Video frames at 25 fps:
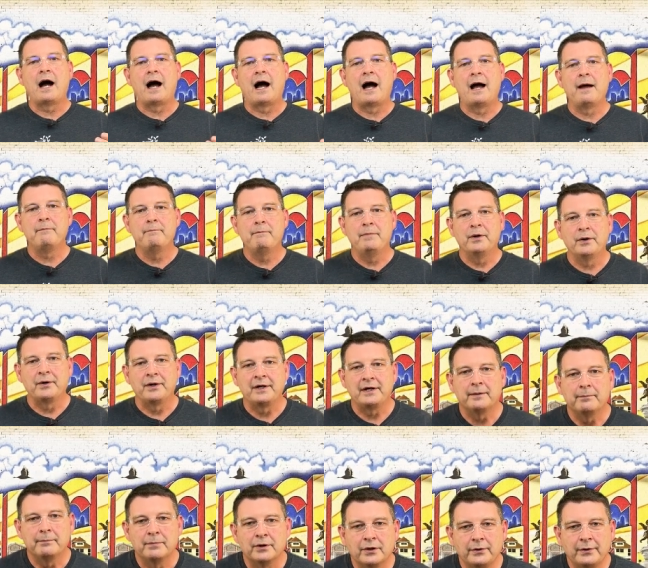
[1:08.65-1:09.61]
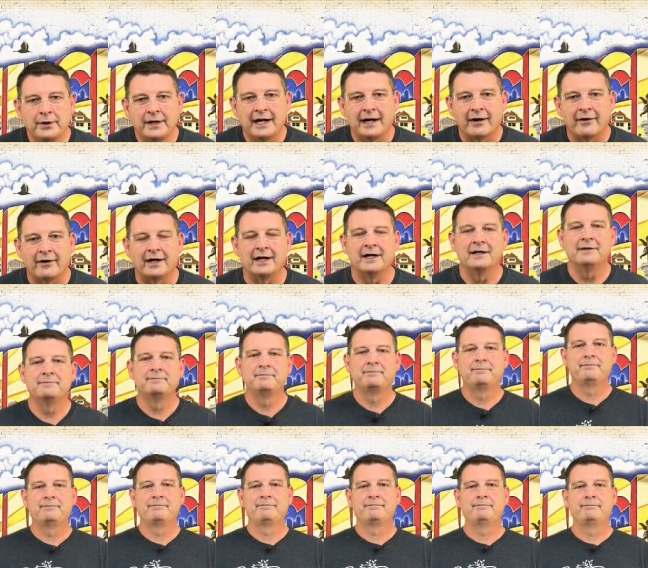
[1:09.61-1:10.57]
I'm building a brewing area,
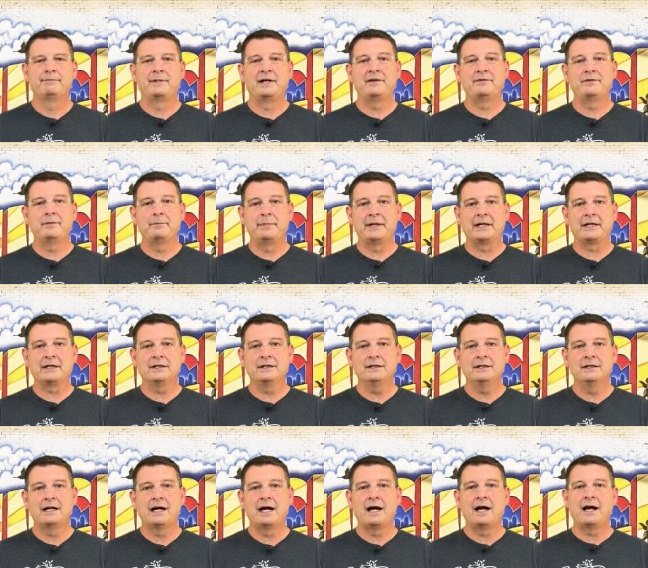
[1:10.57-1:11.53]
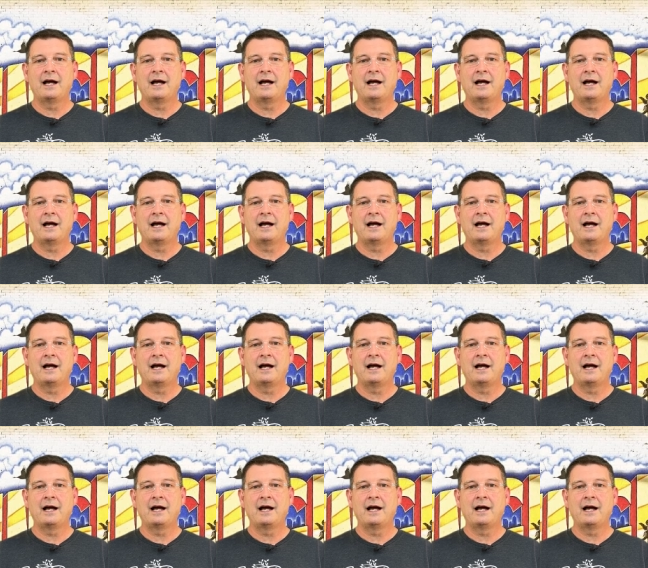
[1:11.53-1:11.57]
but even bigger,